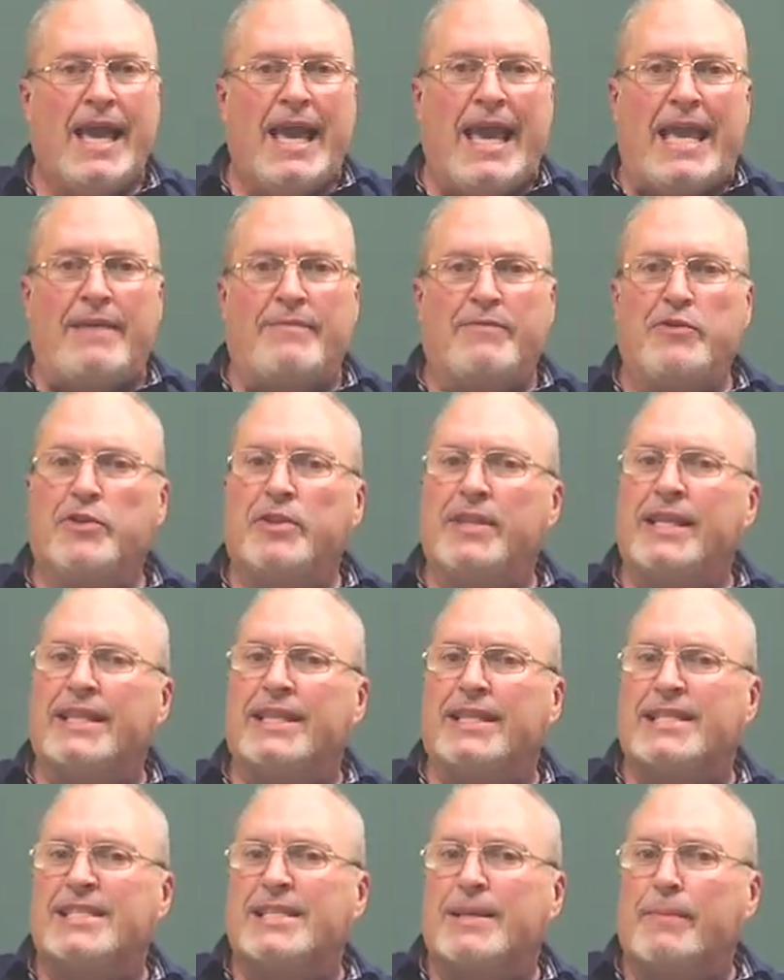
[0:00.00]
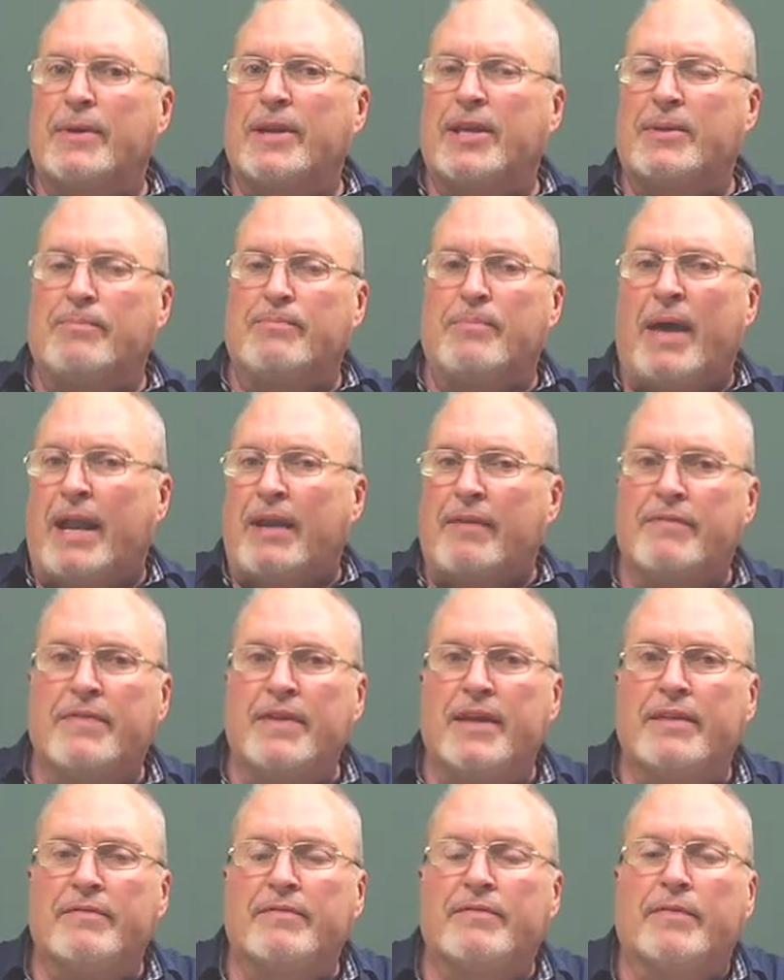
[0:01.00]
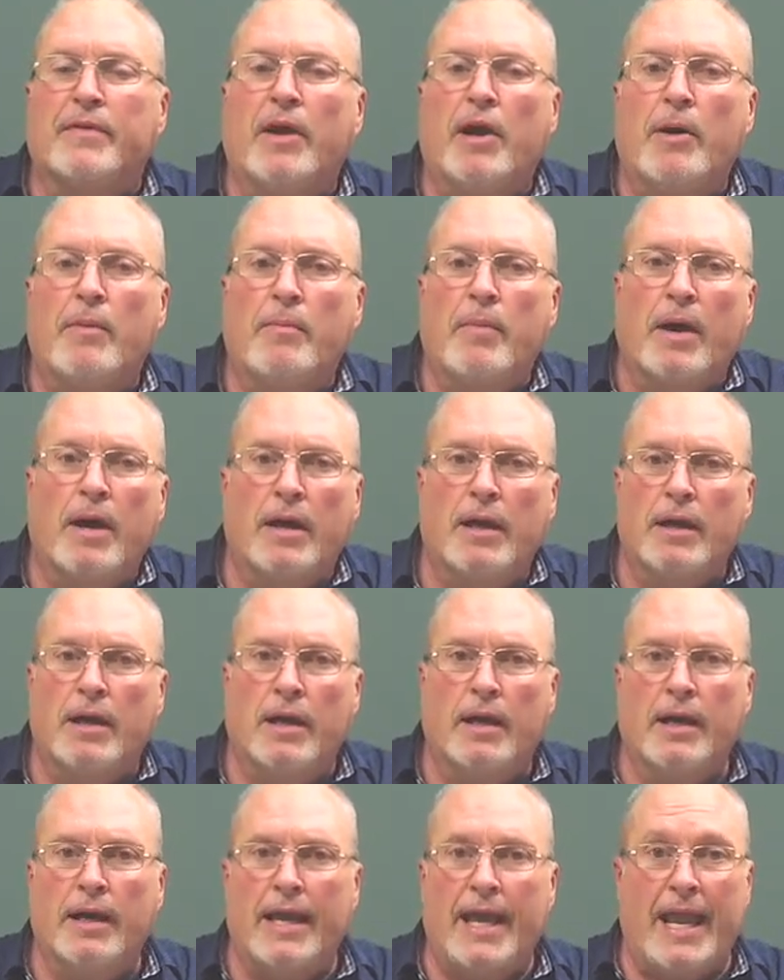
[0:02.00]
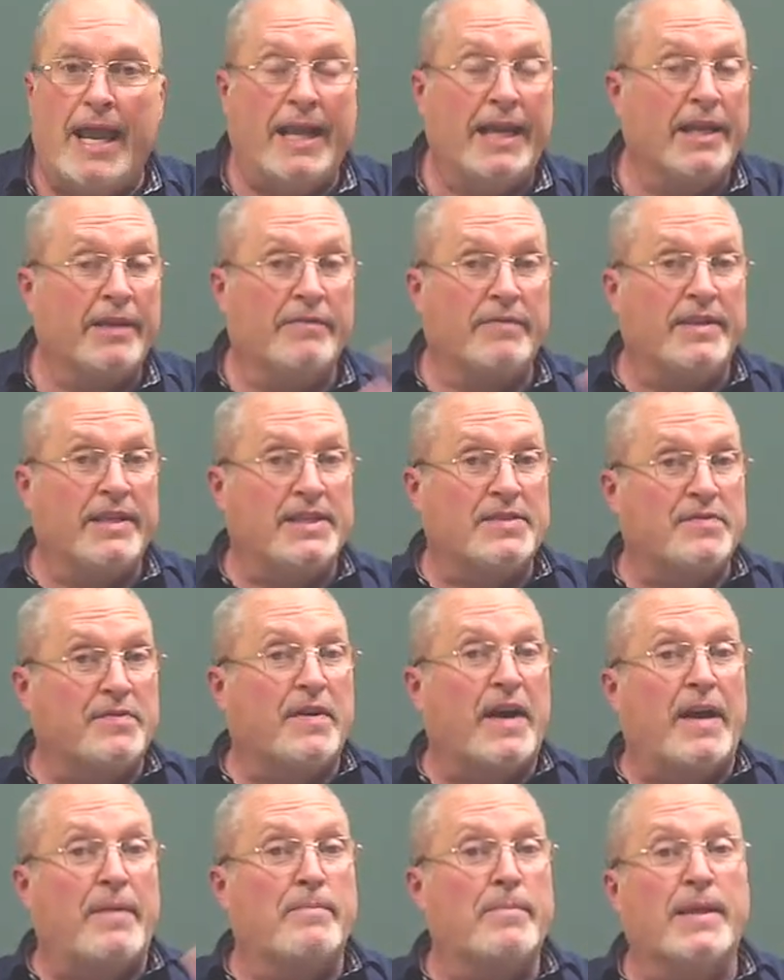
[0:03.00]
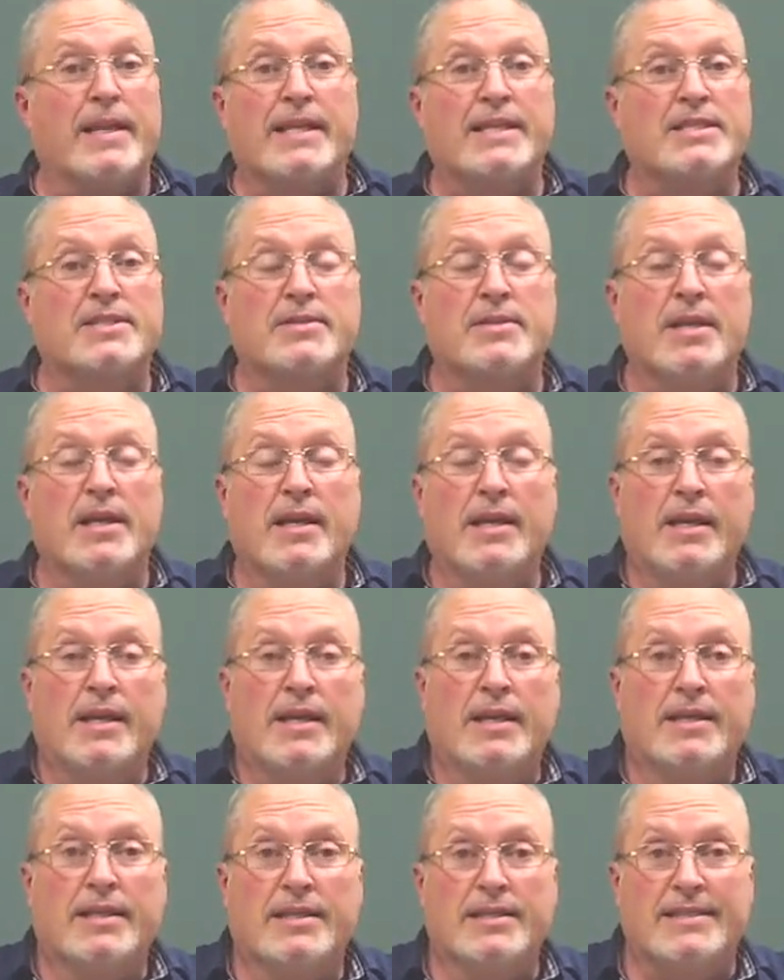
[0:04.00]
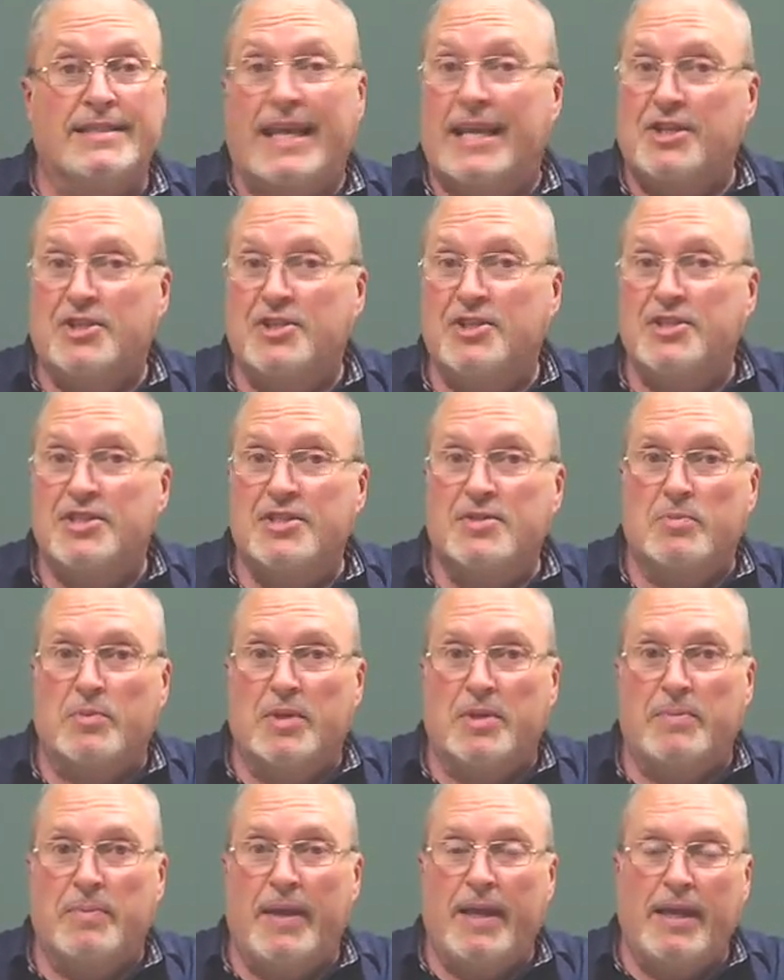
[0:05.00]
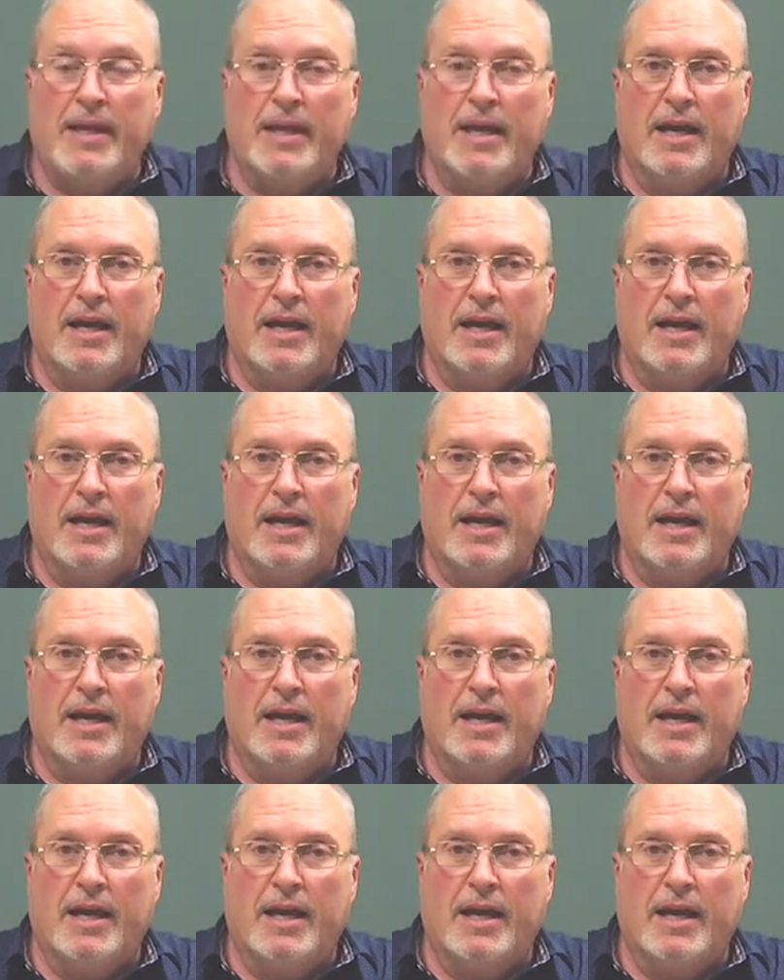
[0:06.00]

Hey, if you think that somebody could benefit from any of these 5 Minutes sessions with me,